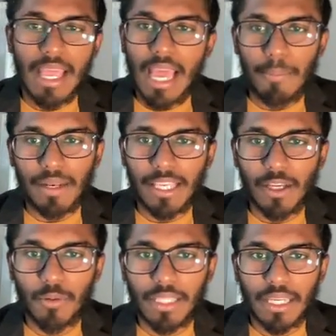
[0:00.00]
I'm clicking
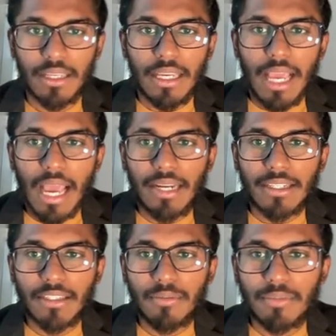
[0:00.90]
over there, and it
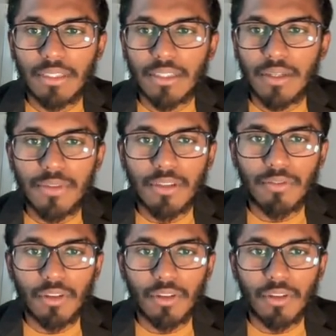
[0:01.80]
comes in terms of